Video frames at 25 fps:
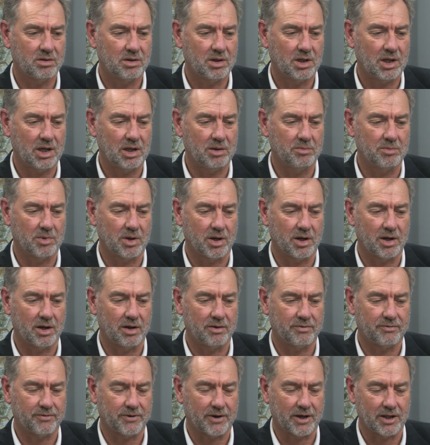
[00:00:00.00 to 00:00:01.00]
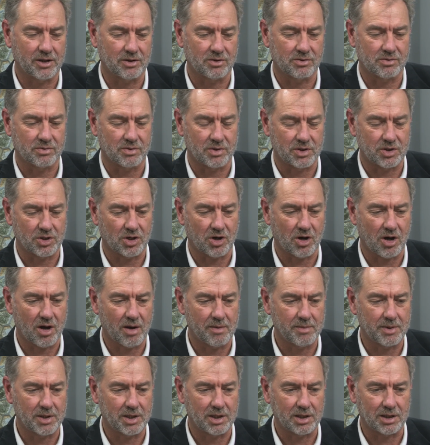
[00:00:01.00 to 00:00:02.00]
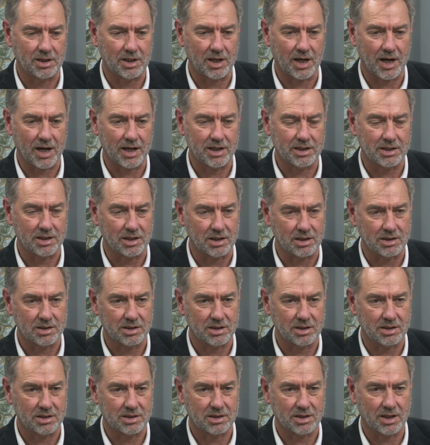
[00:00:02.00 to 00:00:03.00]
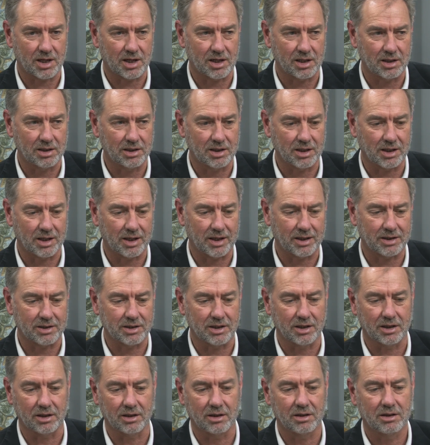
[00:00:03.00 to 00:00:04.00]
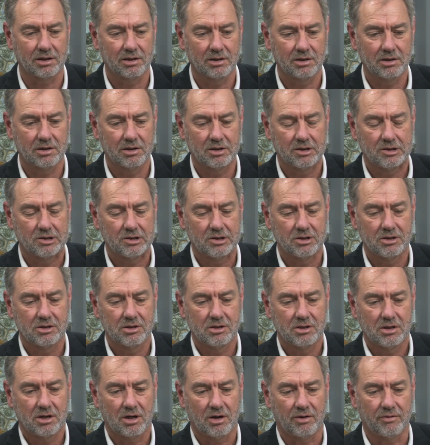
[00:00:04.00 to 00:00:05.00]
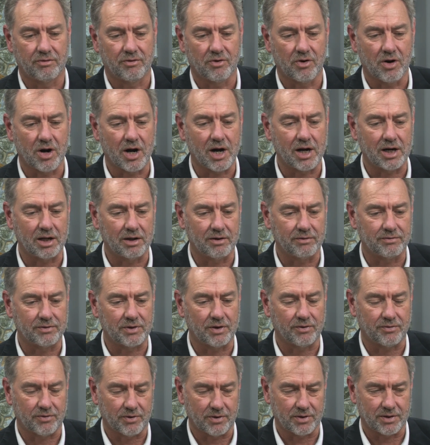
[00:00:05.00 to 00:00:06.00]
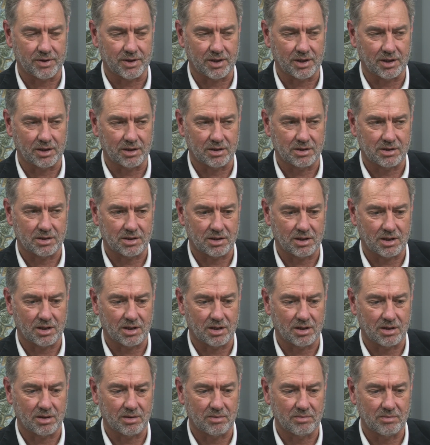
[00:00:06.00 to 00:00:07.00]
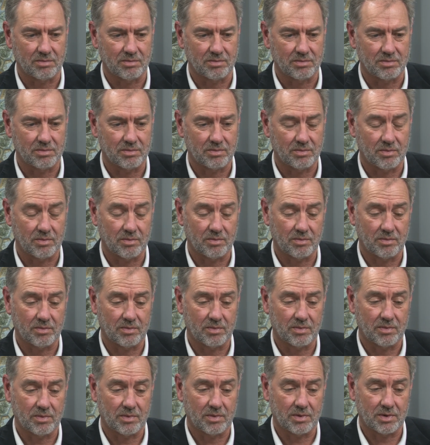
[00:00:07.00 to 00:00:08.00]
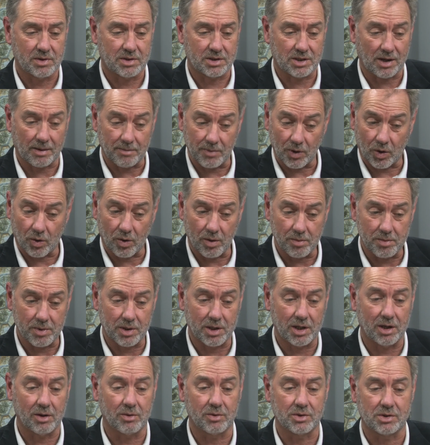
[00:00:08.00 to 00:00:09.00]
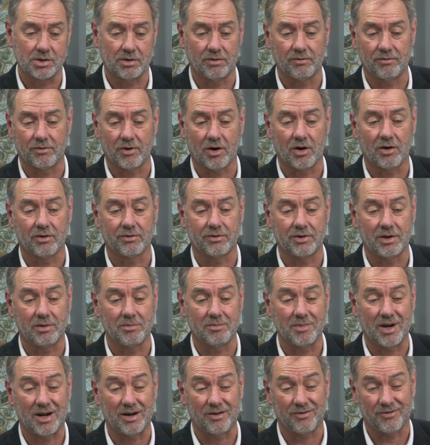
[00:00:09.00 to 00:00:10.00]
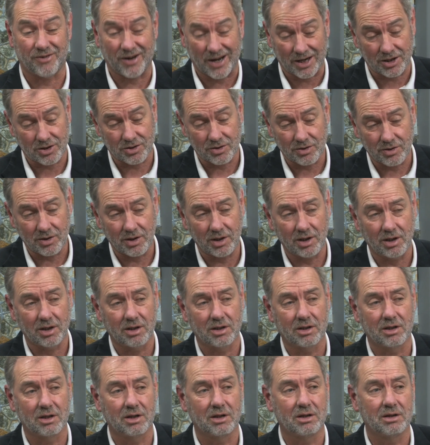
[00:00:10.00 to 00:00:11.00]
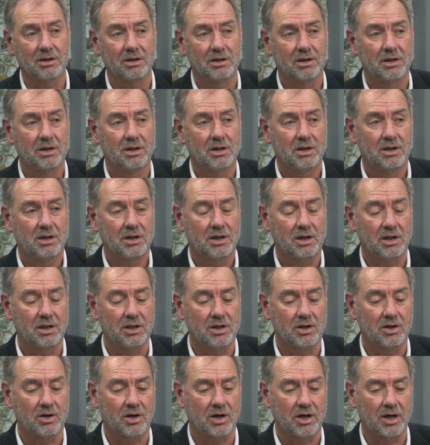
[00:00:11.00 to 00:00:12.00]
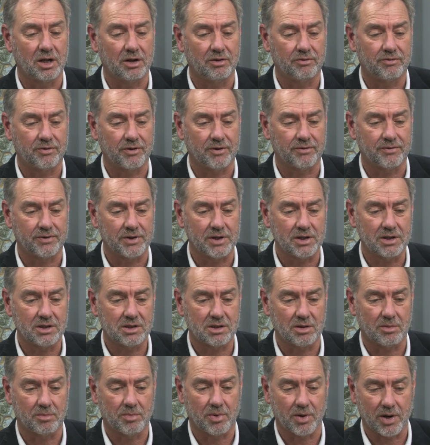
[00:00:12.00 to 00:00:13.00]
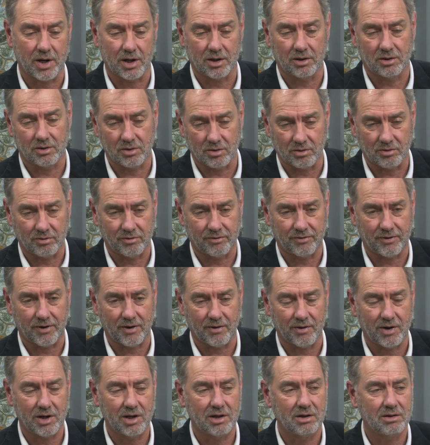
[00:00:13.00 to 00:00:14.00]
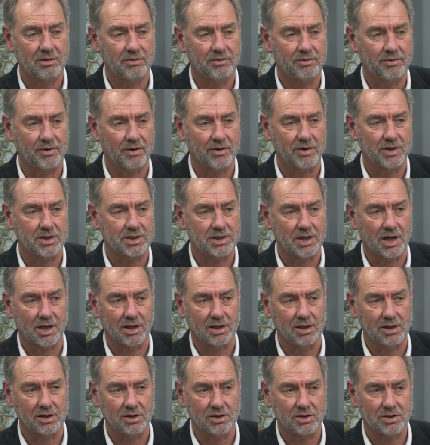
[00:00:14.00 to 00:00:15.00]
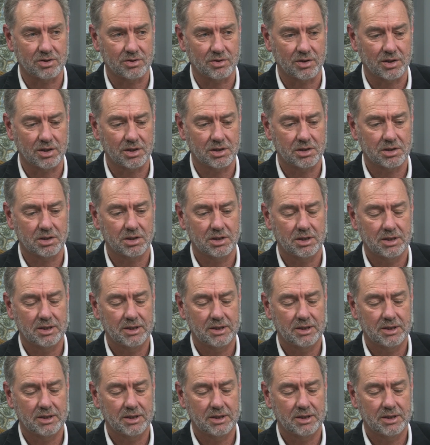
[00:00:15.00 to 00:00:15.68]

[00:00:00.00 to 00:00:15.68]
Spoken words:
in my father's retirement in the 80s, he started collecting a variety of different things. Some equipment he was involved in manufacturing in the 1950s, a brand called Ferry Sound Industries.